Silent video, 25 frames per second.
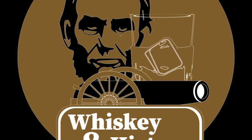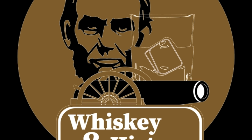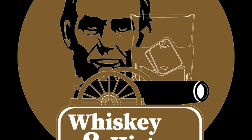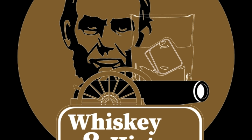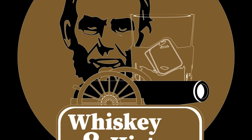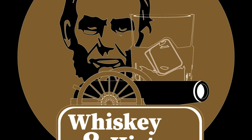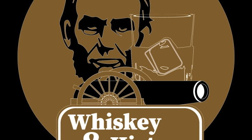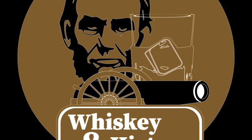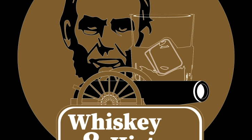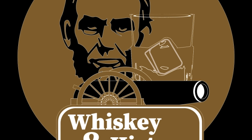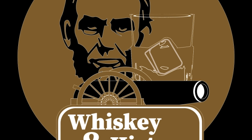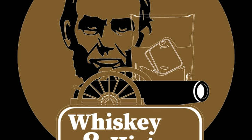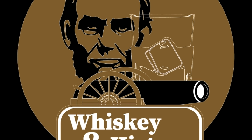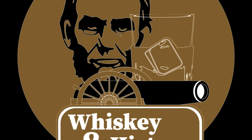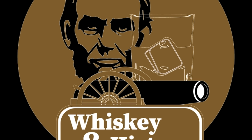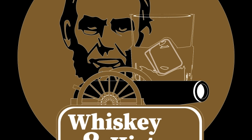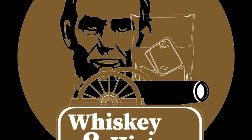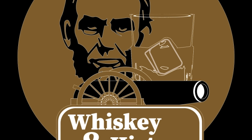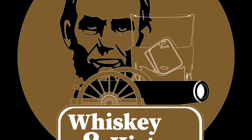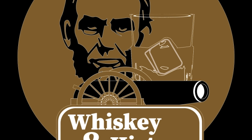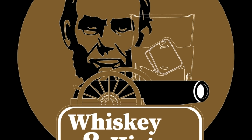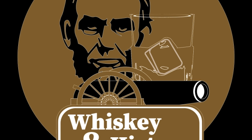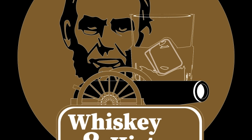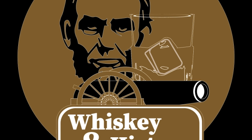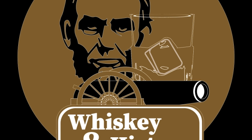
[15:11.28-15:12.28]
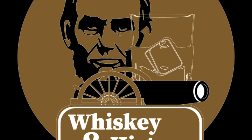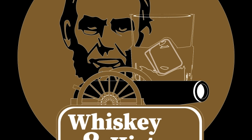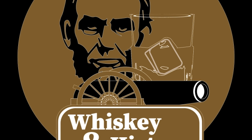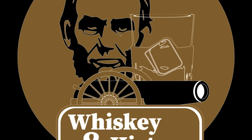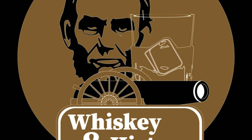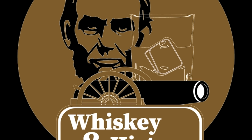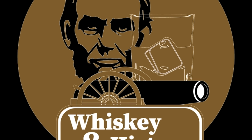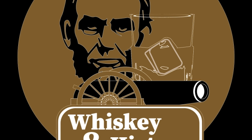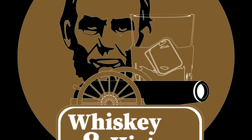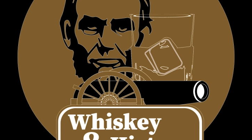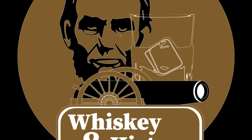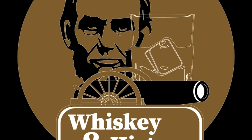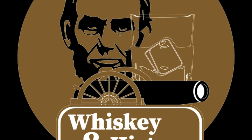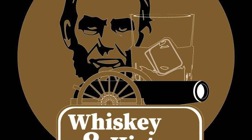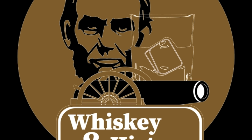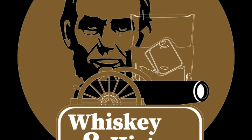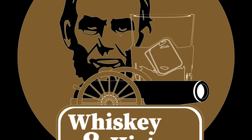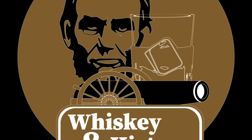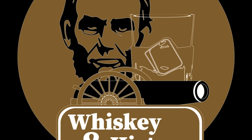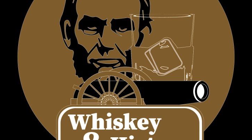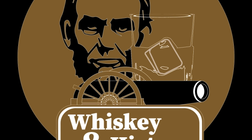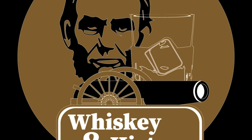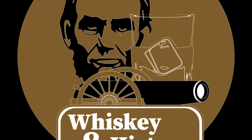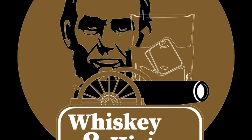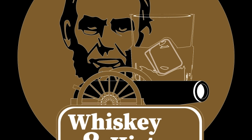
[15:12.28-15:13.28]
you're interviewing interview
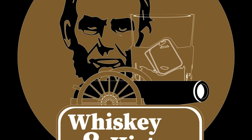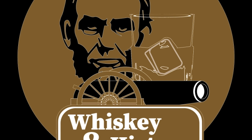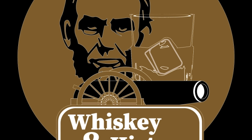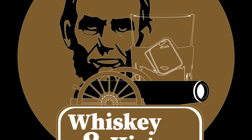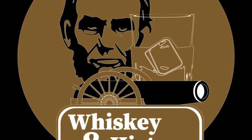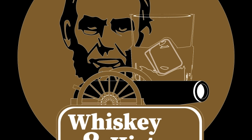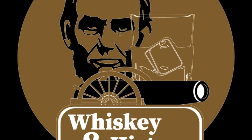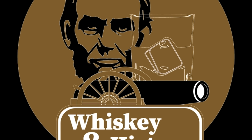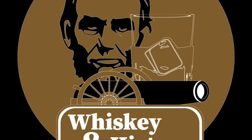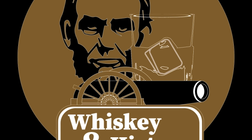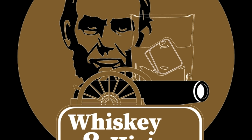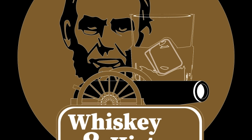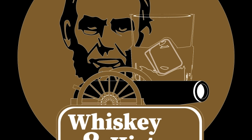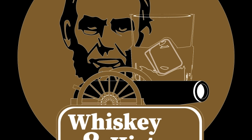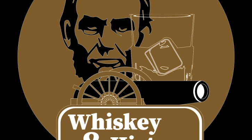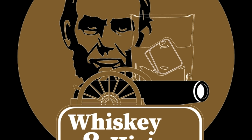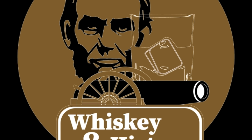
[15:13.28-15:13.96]
someone, just make